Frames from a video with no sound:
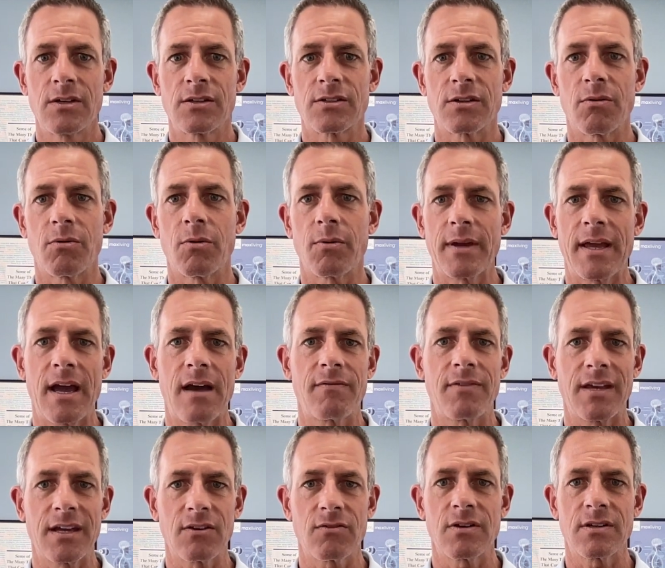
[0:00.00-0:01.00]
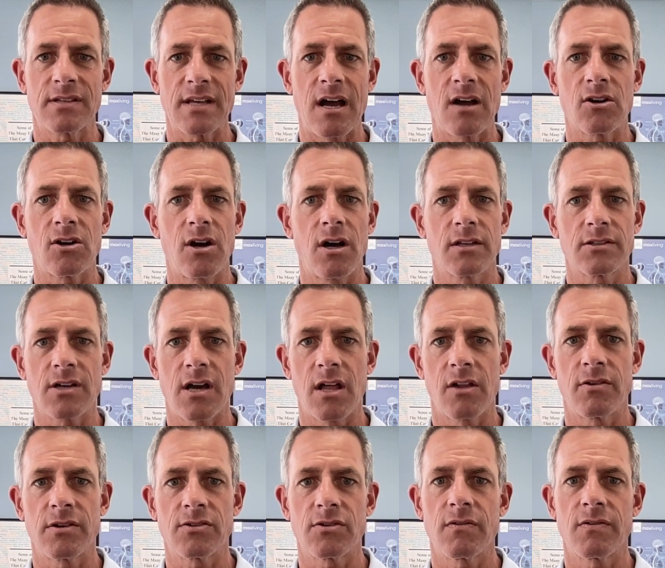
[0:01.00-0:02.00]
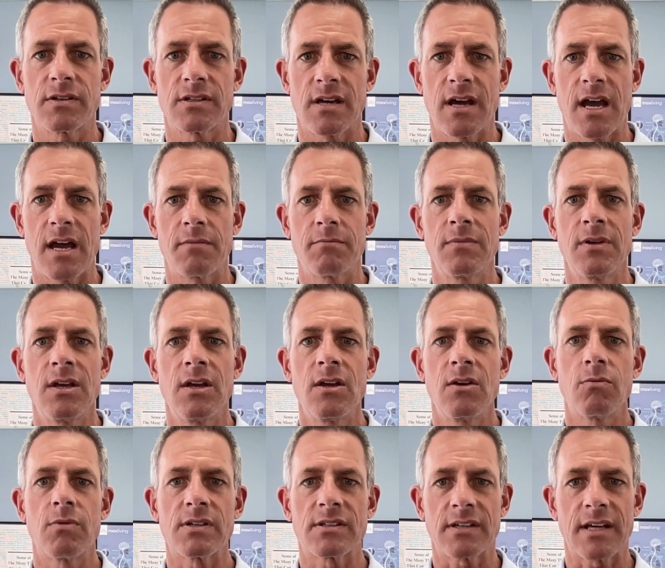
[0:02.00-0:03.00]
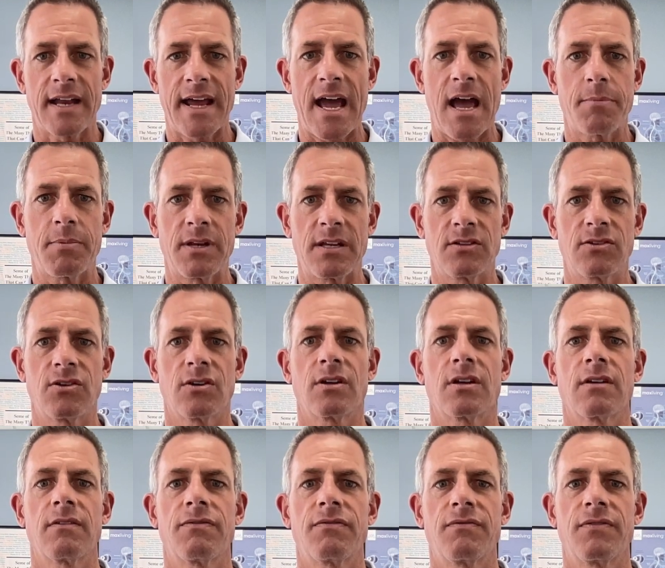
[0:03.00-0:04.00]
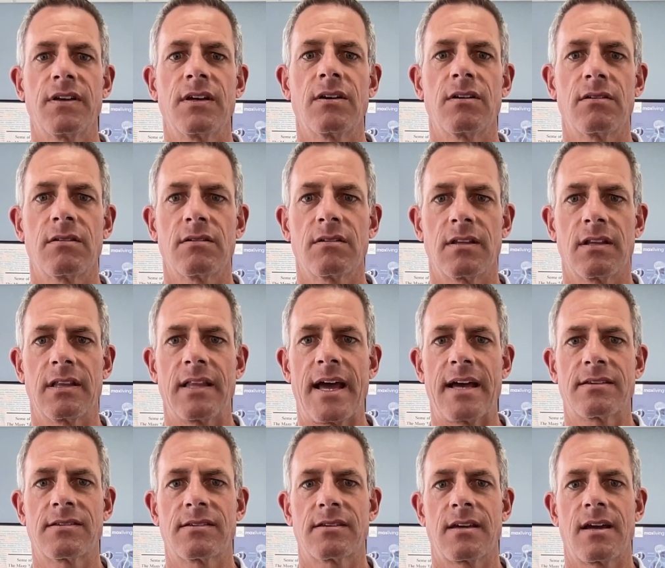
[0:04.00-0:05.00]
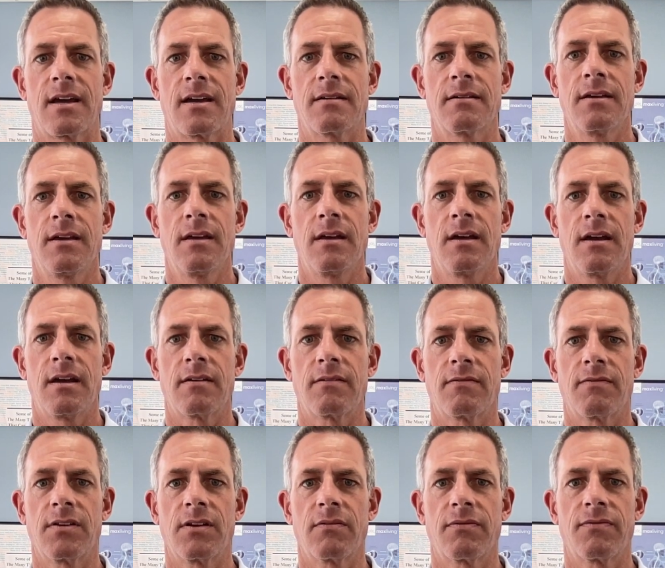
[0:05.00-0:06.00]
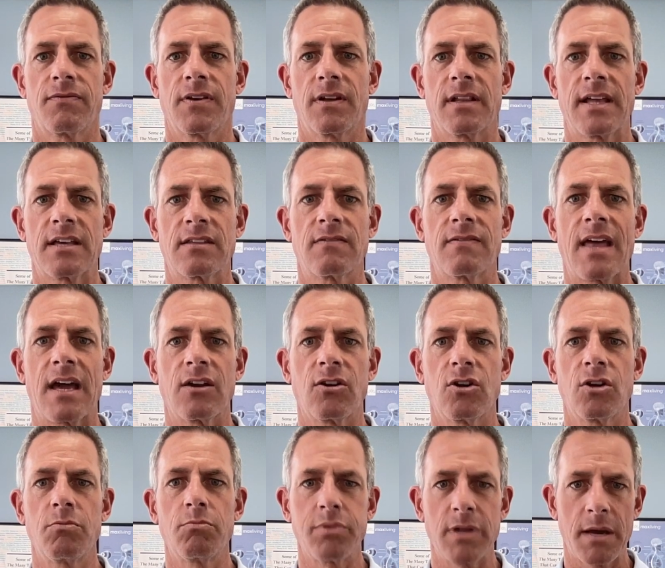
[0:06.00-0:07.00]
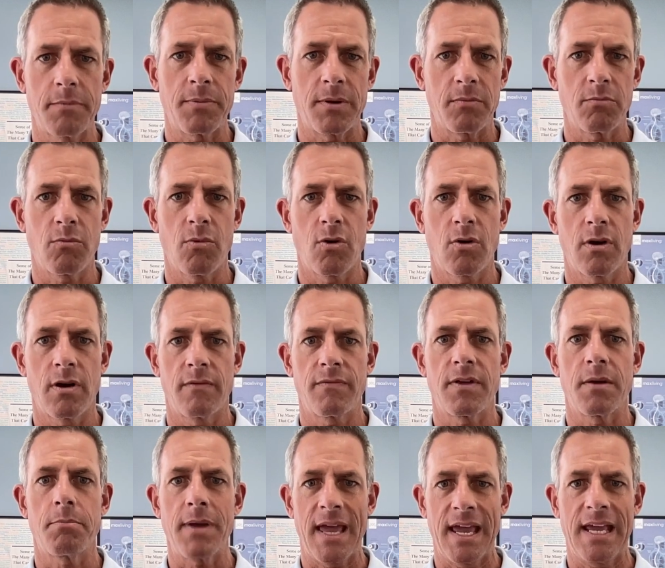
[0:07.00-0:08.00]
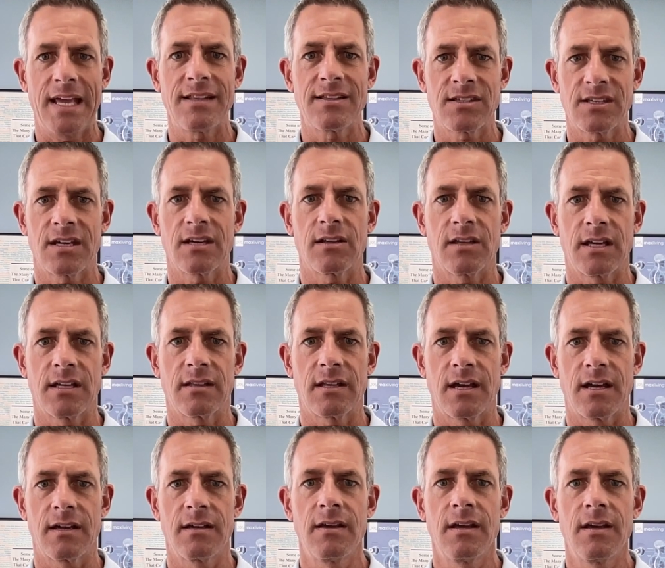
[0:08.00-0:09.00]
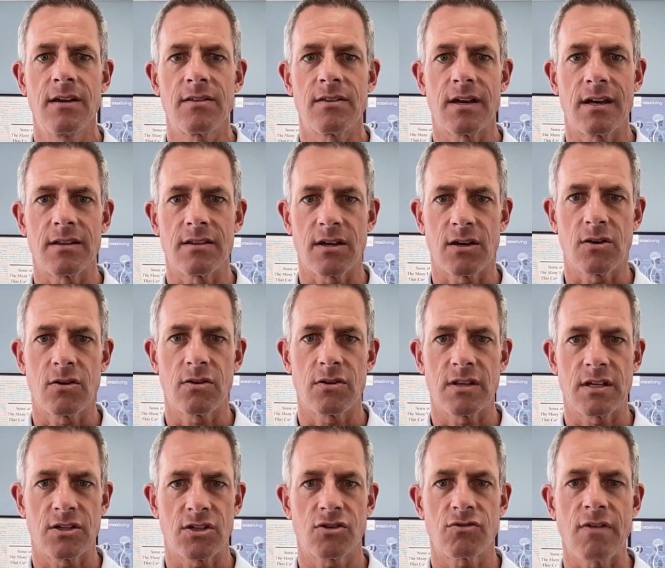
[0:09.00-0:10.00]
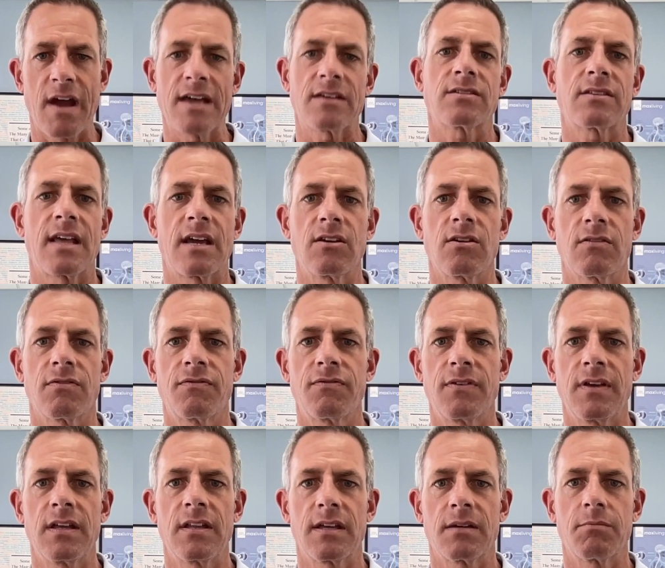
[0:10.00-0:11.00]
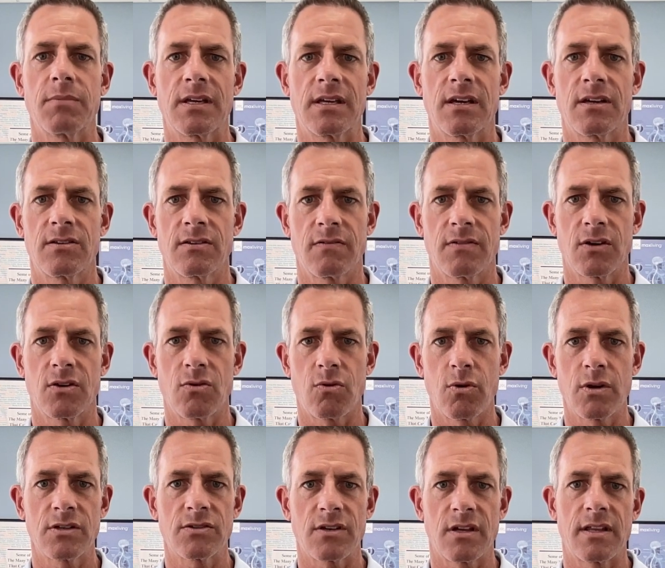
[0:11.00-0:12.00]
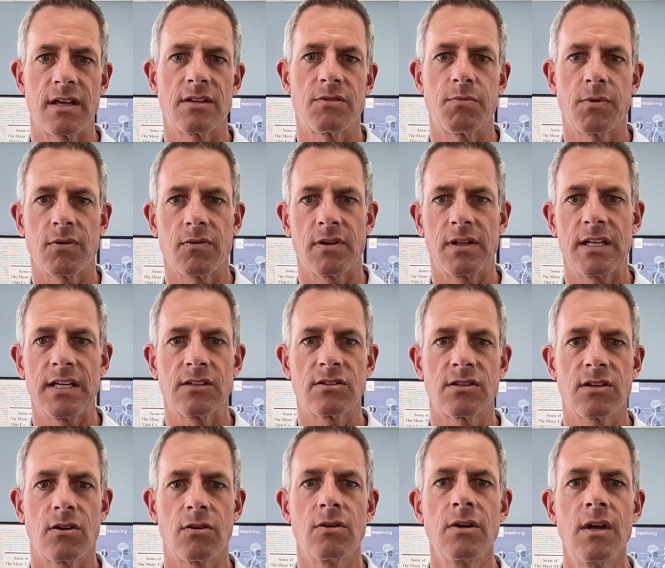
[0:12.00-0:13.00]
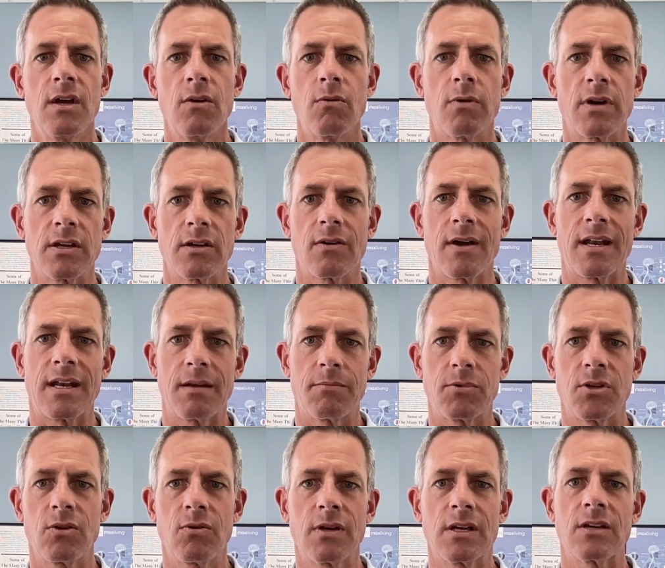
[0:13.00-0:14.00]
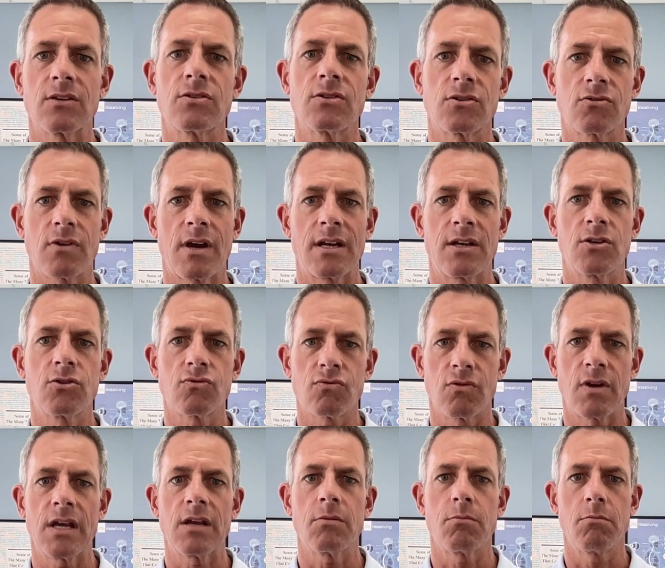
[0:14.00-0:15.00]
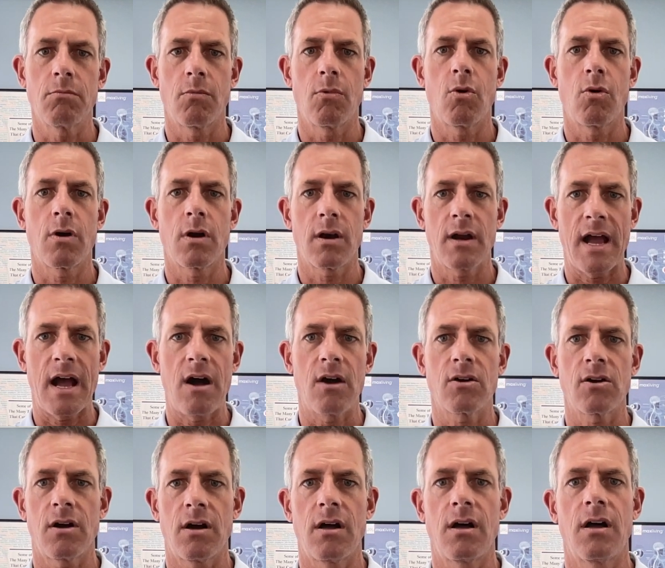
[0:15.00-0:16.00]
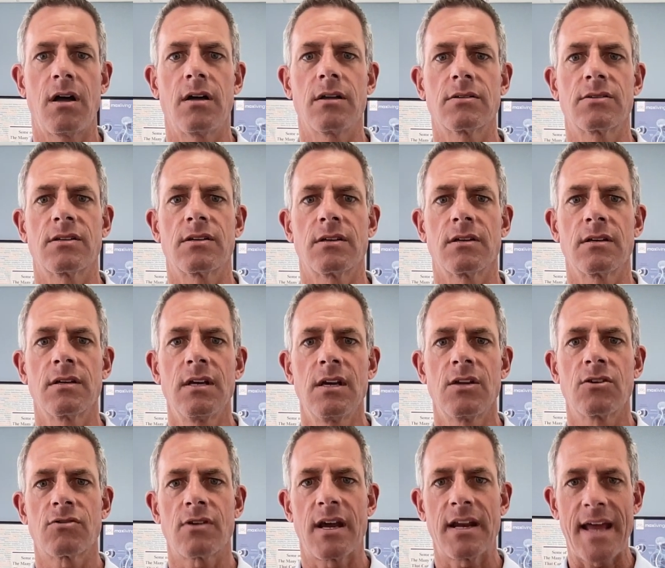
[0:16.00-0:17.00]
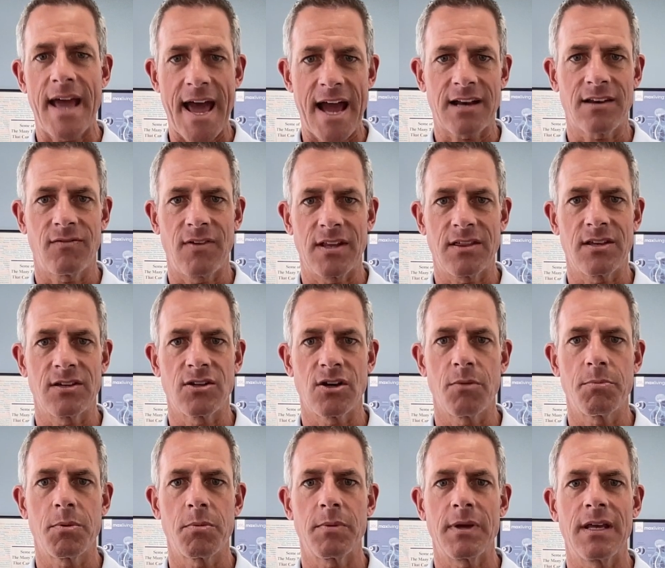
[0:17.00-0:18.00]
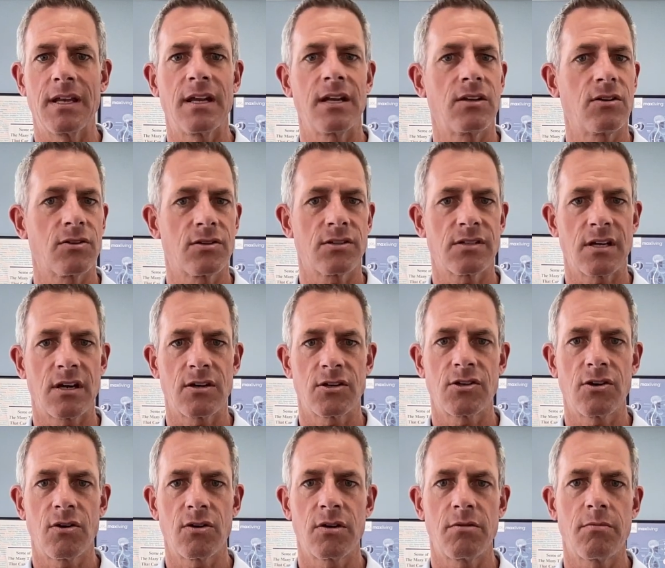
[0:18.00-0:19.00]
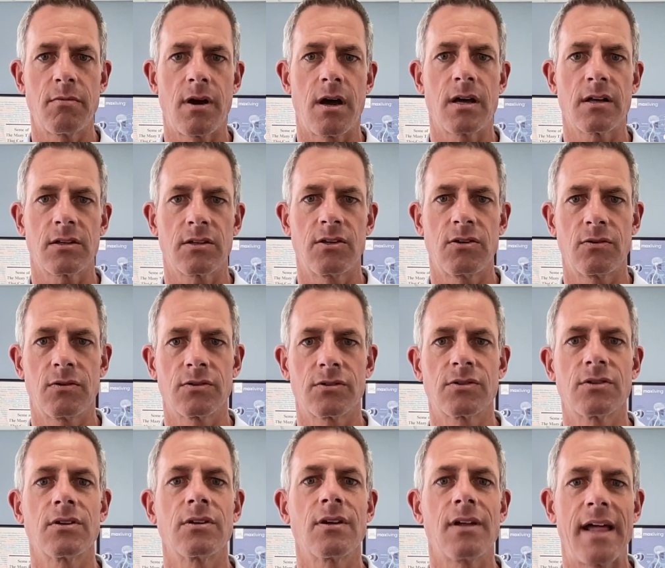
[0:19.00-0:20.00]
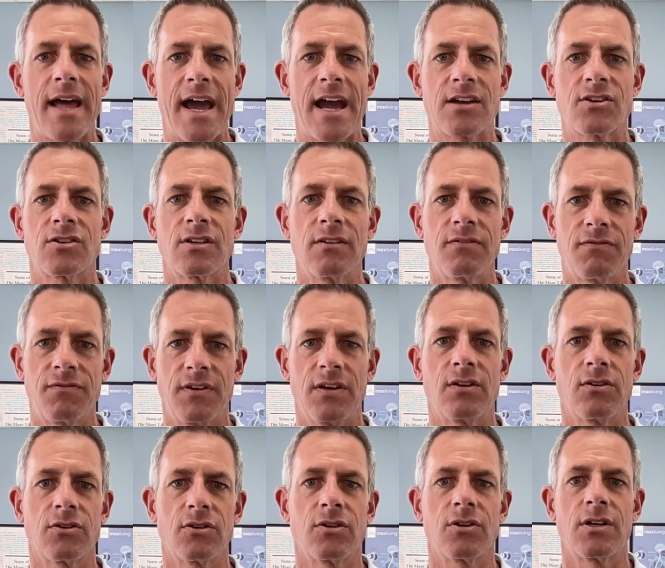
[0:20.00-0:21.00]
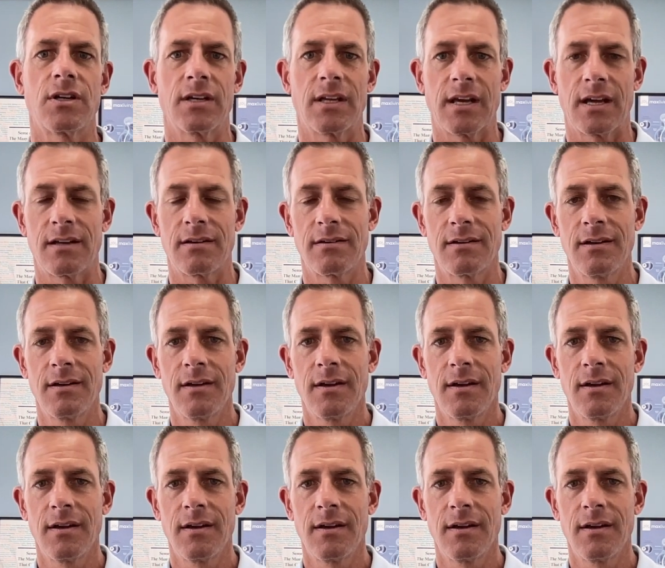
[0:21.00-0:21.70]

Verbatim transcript: So when we have increased alcohol tolerance over time, what's going to happen is you're going to feel less. Uh, uh, you'll feel less of that good blip and more of the pain signaling, the, the, the, the stress that you're feeling because of the cortisol that's being released. So what you end up doing is you try to drink more alcohol to try to activate the dopamine and your serotonin molecules so you'll actually feel good again.